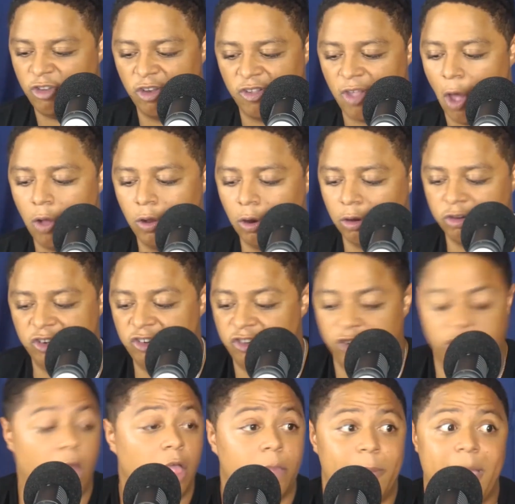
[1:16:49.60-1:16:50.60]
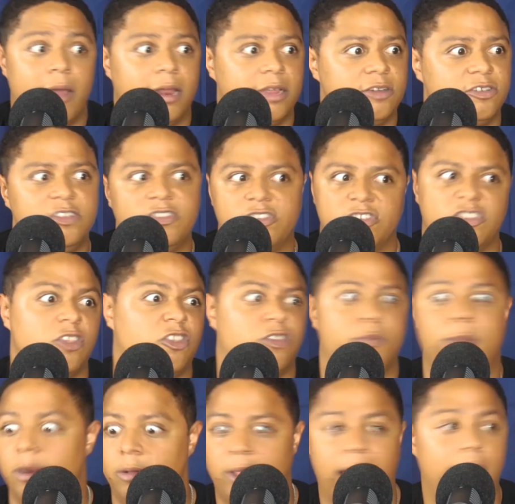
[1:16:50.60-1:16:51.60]
just all about it. She's just
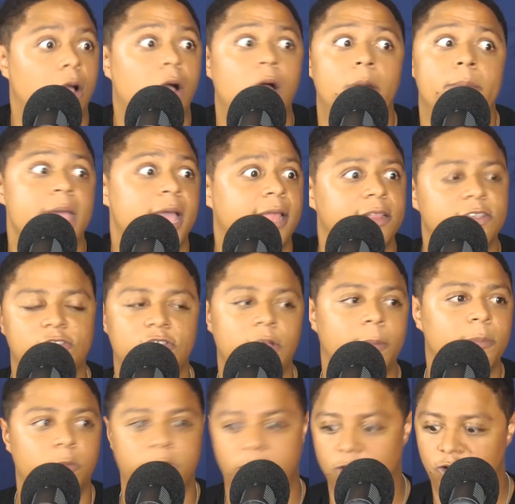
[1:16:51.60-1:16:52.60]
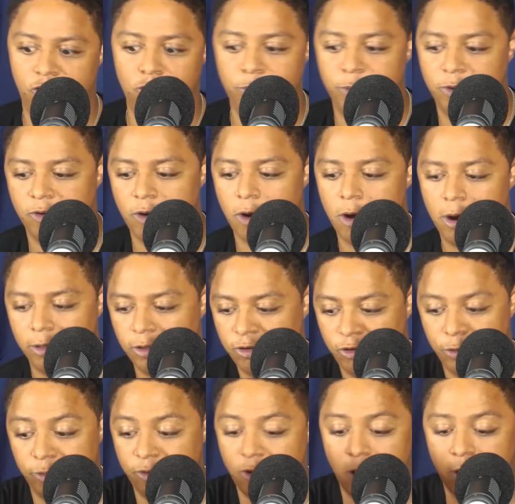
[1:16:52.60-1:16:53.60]
smitten like, oh man, there's something with the
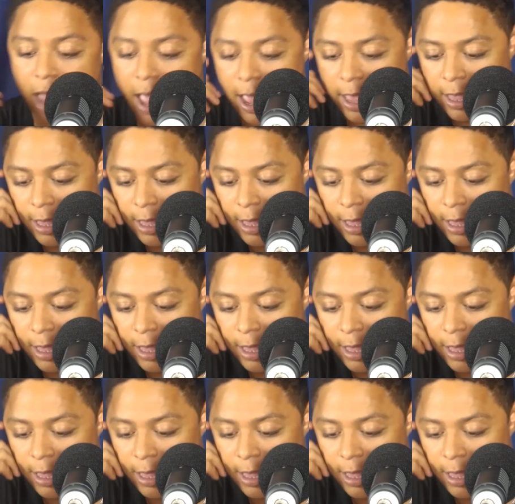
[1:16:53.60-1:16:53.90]
superstar guy.